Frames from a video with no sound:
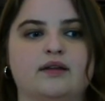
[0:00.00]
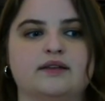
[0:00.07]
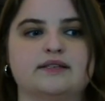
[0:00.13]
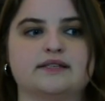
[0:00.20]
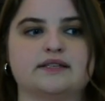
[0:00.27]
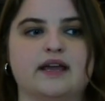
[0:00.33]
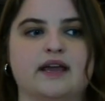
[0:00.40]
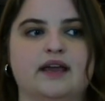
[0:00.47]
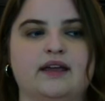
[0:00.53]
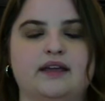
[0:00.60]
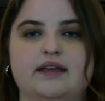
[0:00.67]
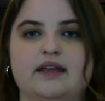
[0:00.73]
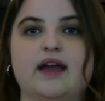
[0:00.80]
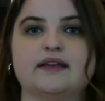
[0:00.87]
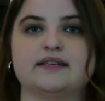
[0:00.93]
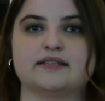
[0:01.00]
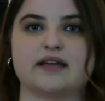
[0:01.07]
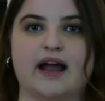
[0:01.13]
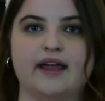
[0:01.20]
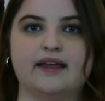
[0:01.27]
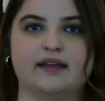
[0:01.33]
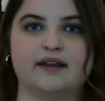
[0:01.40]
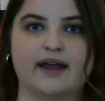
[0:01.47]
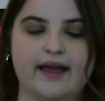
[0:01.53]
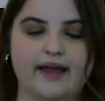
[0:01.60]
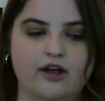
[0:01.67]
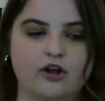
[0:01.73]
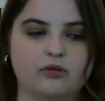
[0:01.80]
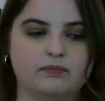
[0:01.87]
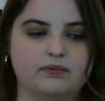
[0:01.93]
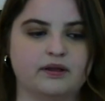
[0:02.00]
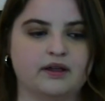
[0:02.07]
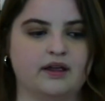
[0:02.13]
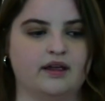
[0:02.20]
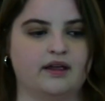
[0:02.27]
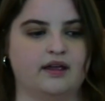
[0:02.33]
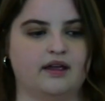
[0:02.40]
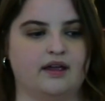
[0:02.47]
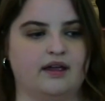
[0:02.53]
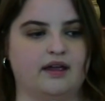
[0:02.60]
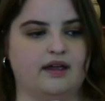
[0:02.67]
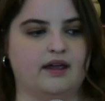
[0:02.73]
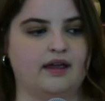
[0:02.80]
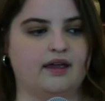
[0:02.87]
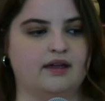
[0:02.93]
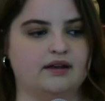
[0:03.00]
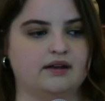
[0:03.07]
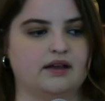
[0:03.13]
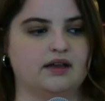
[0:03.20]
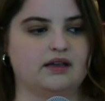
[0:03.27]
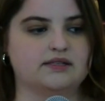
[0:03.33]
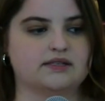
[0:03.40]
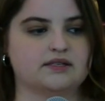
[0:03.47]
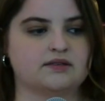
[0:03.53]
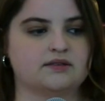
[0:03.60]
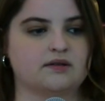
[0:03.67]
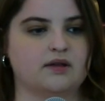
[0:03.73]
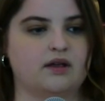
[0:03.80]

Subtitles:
say, yes, I can help. And it's